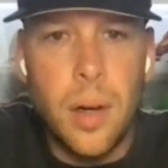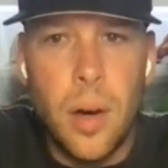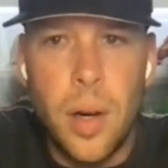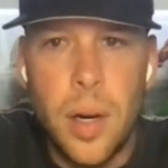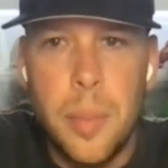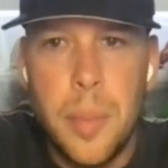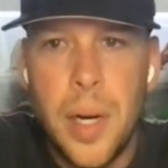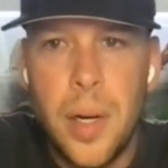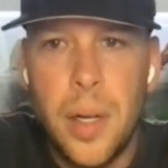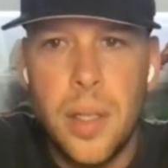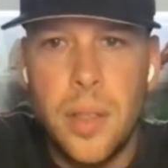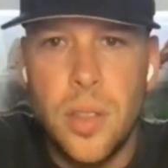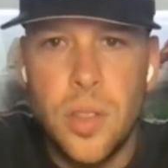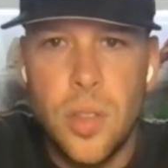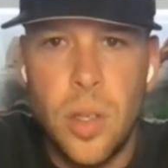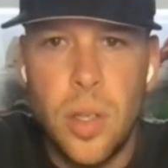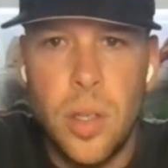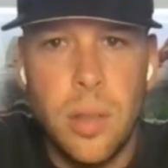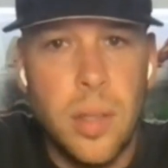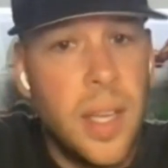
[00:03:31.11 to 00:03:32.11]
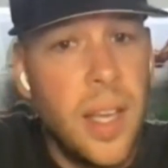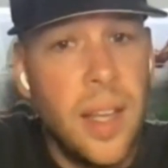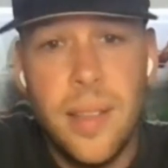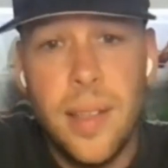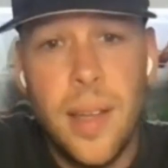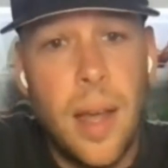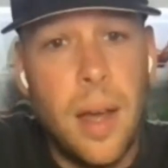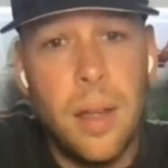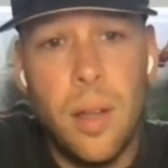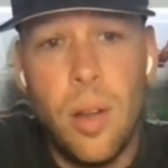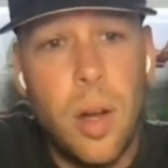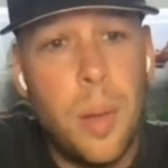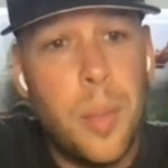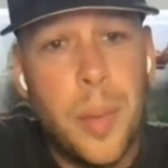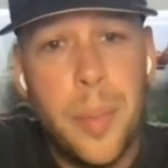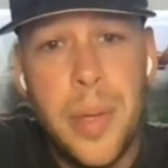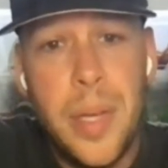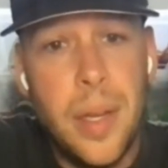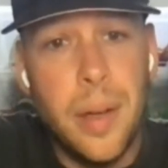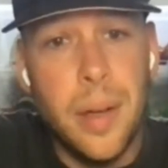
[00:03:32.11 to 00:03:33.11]
on American soil. Can't say how long I'm
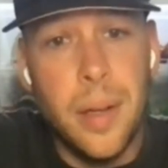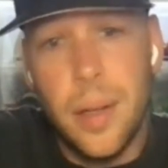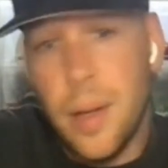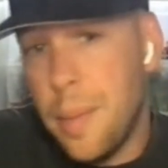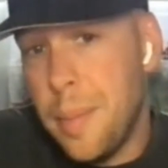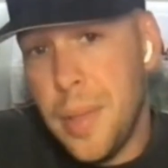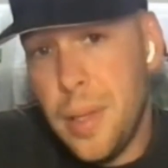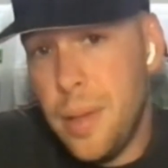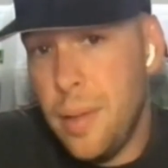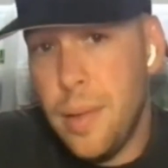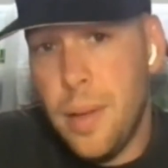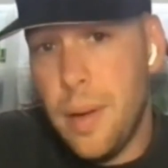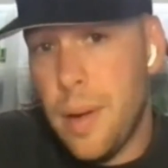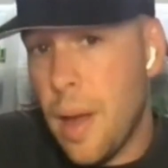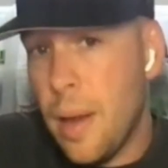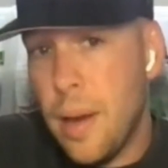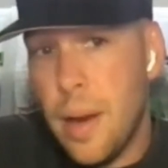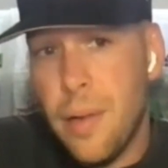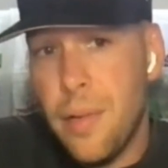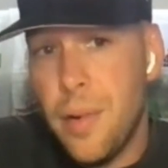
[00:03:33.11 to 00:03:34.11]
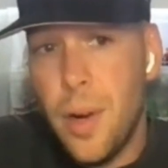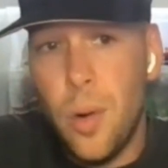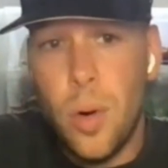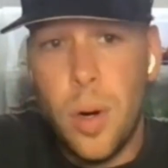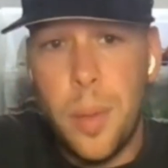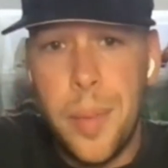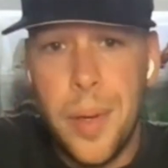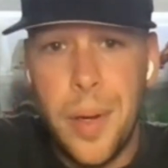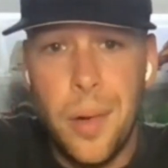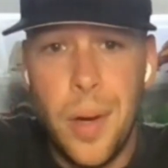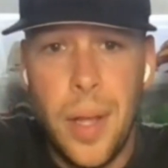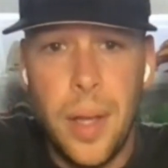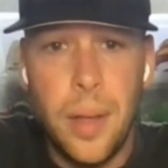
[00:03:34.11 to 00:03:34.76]
going to be here. I mean, I never know where I'm going to go